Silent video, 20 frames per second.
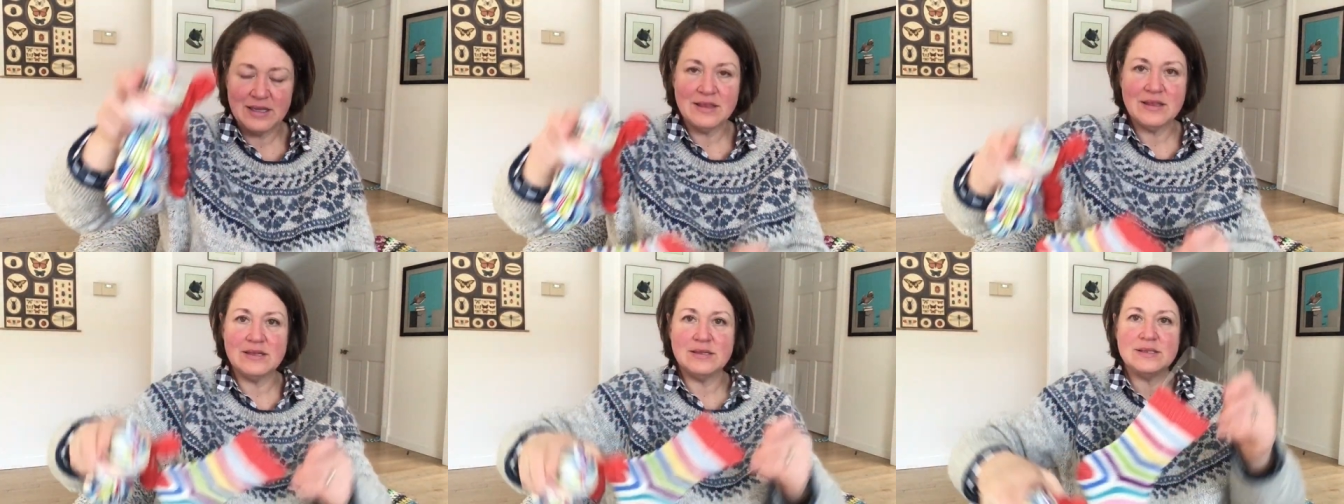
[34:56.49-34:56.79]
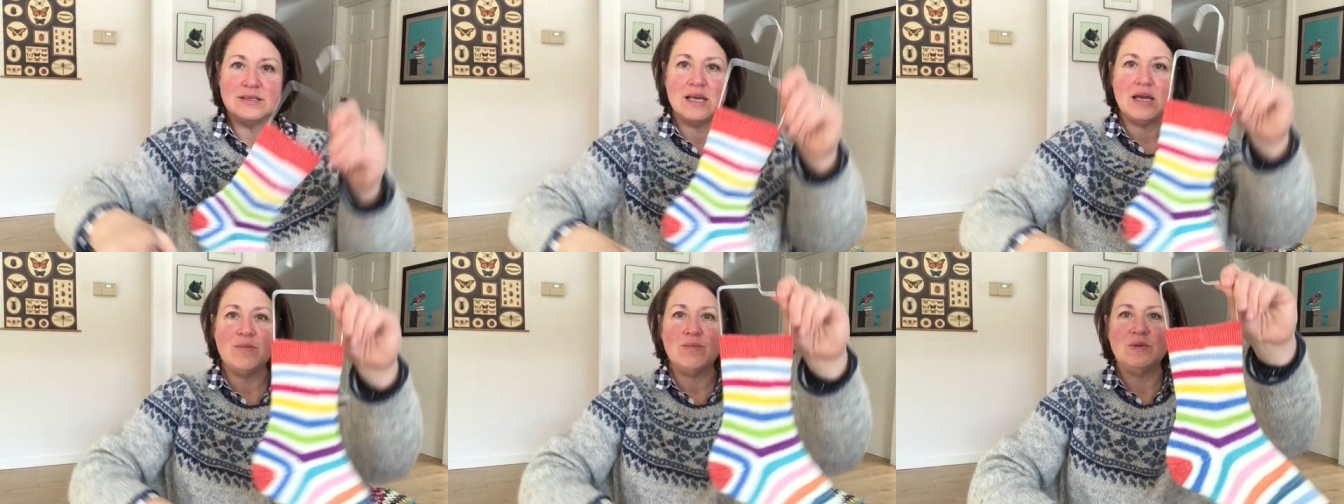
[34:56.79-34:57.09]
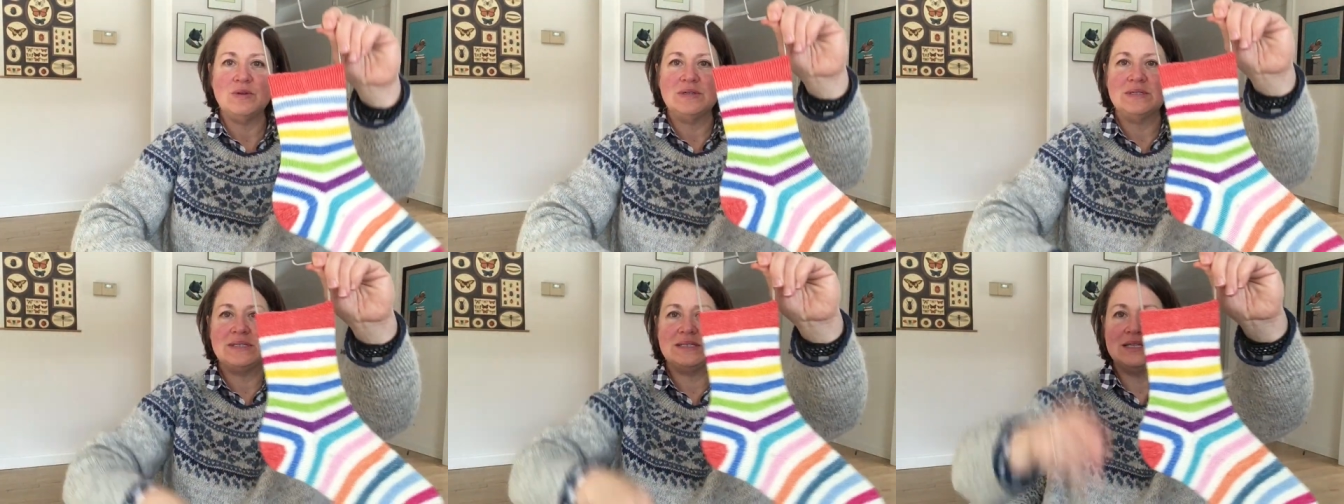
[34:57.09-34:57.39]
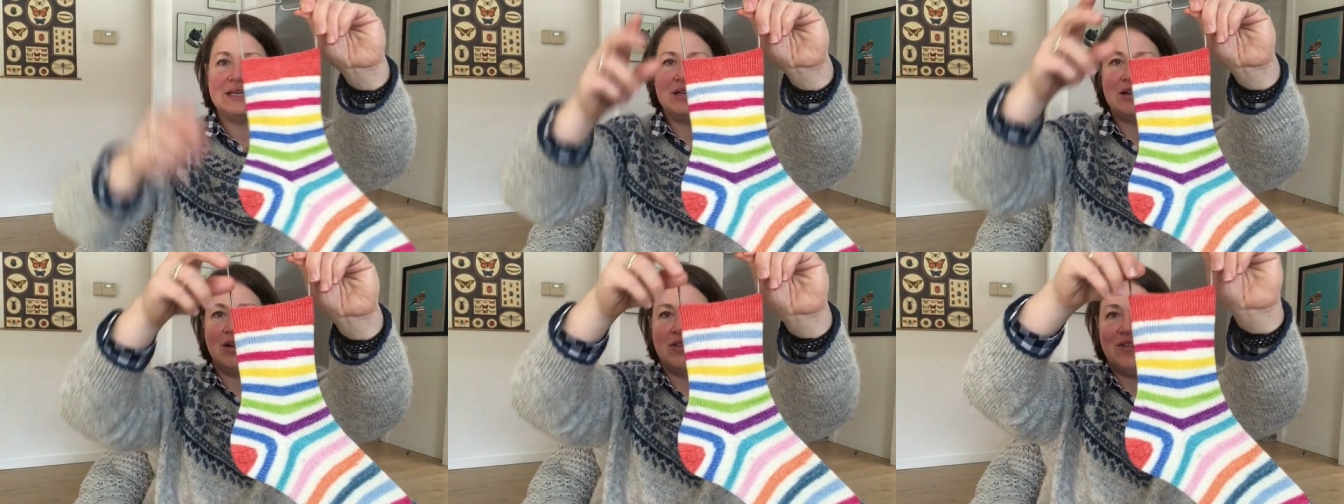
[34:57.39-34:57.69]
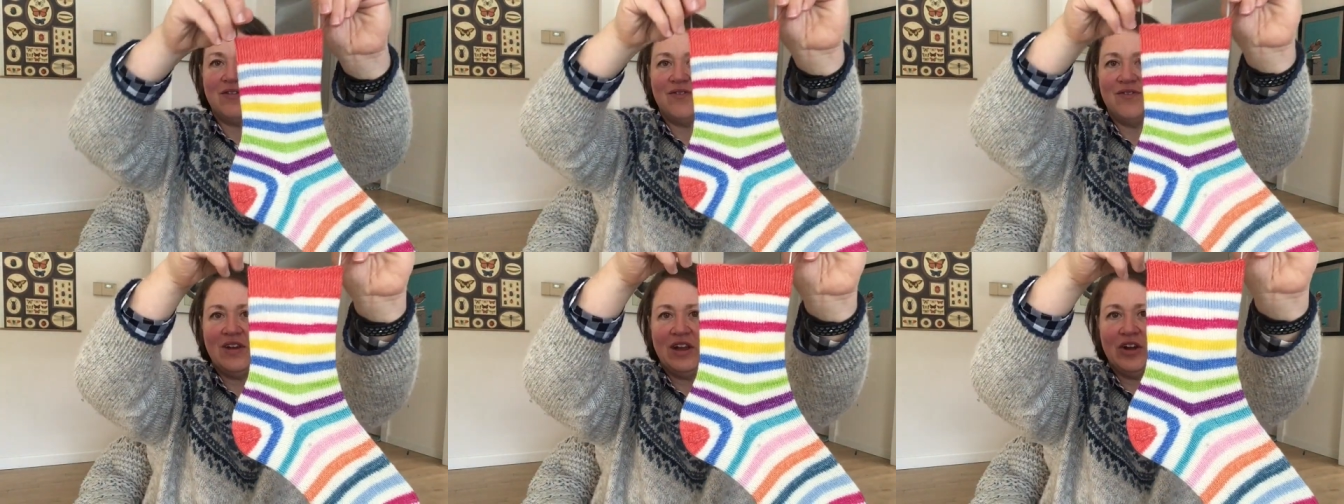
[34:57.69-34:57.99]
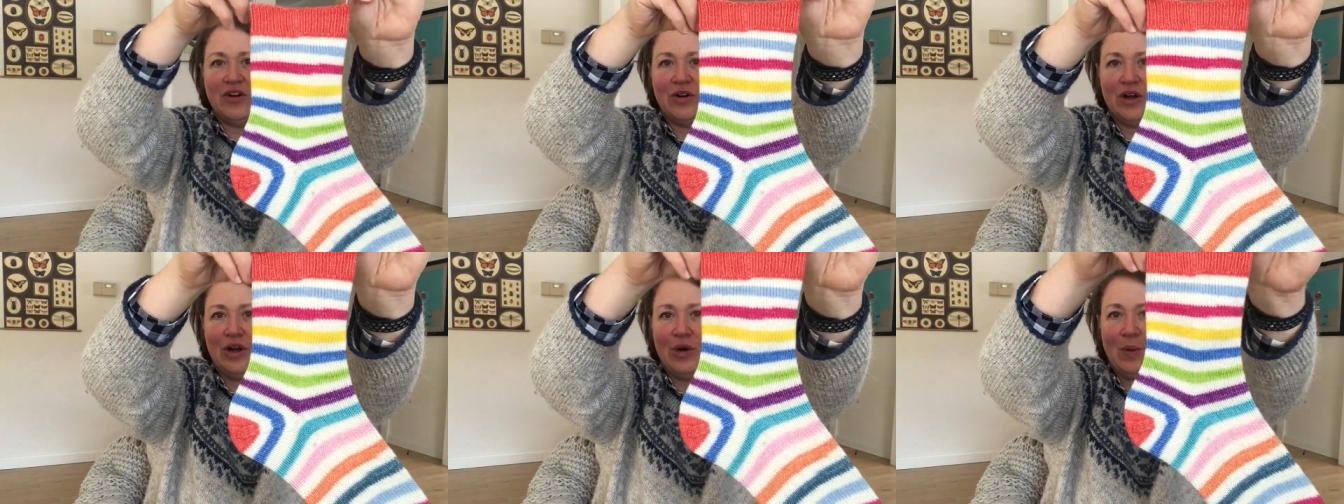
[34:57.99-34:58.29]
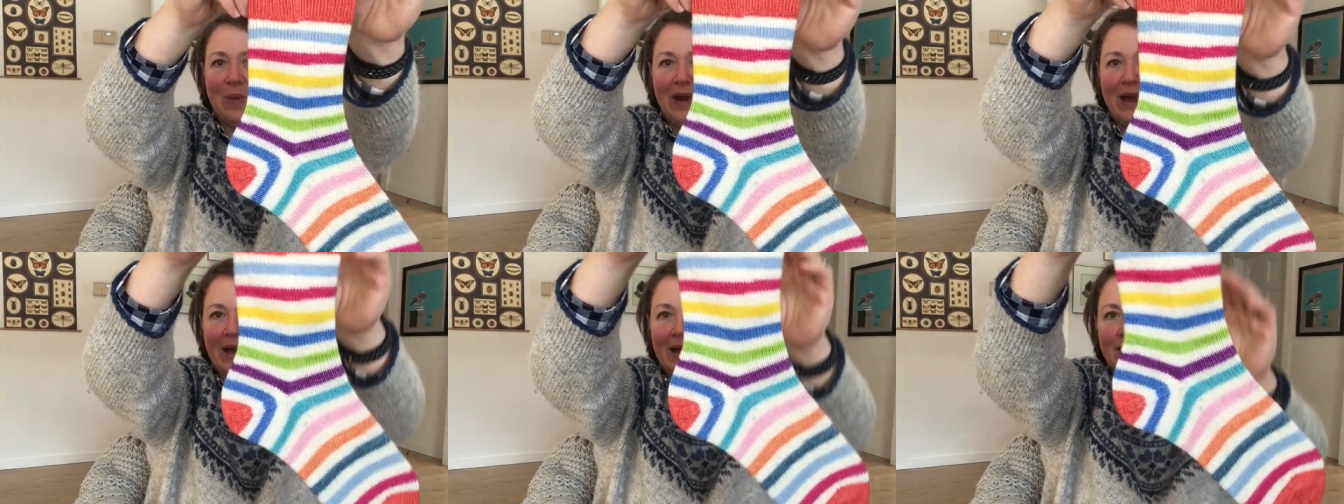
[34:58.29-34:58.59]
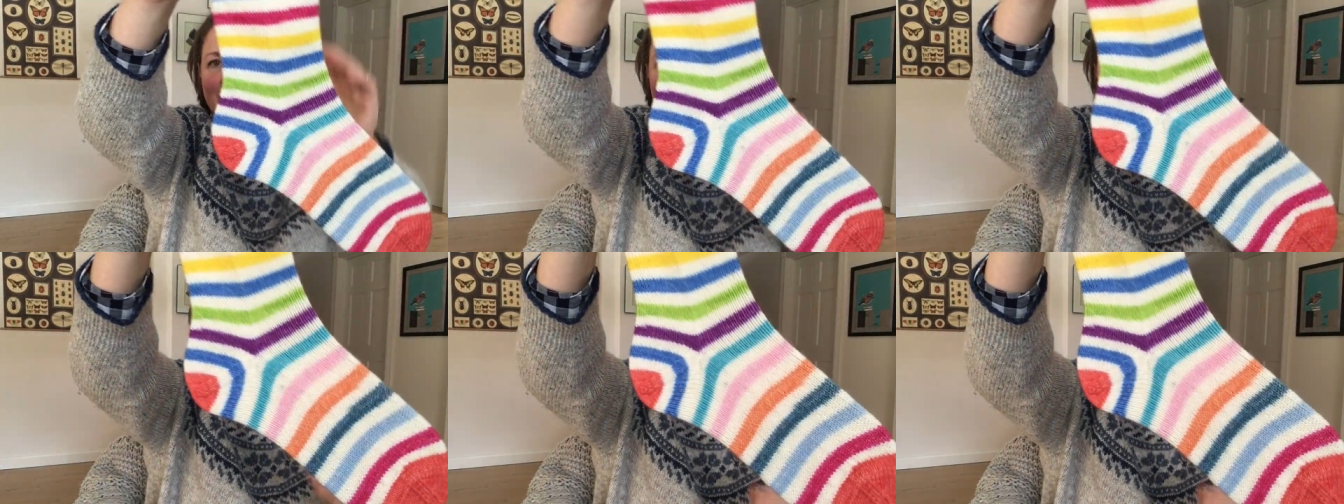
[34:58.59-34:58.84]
The sample is knit on the fingering weight.